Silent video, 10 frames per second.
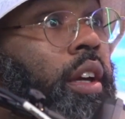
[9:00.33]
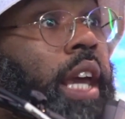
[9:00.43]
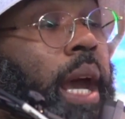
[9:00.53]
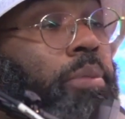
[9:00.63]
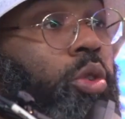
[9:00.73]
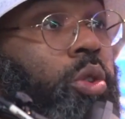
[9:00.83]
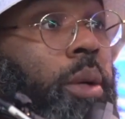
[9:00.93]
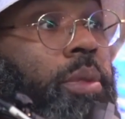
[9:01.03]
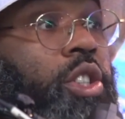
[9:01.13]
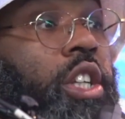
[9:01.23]
Gap throws
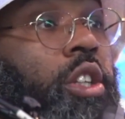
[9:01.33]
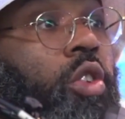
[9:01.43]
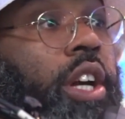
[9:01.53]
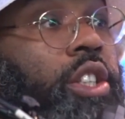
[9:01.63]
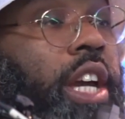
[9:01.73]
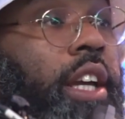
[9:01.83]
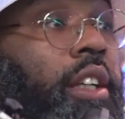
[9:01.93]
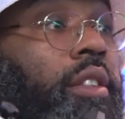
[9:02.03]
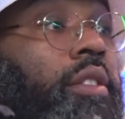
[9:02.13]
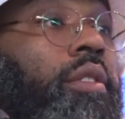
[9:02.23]
up the the red
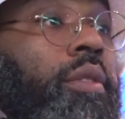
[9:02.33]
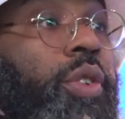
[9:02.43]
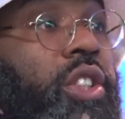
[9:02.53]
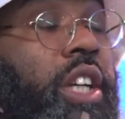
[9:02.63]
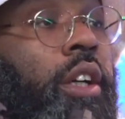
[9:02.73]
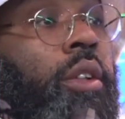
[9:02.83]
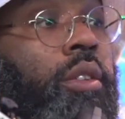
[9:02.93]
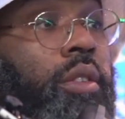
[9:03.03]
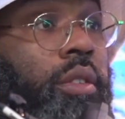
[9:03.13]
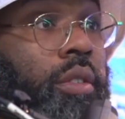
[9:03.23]
jacket. For sale,
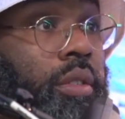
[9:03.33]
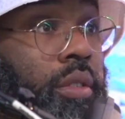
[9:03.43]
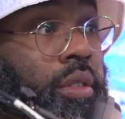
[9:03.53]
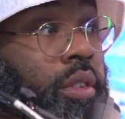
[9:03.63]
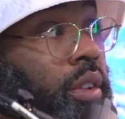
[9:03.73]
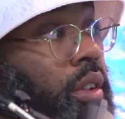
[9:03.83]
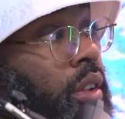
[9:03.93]
uh, and it sold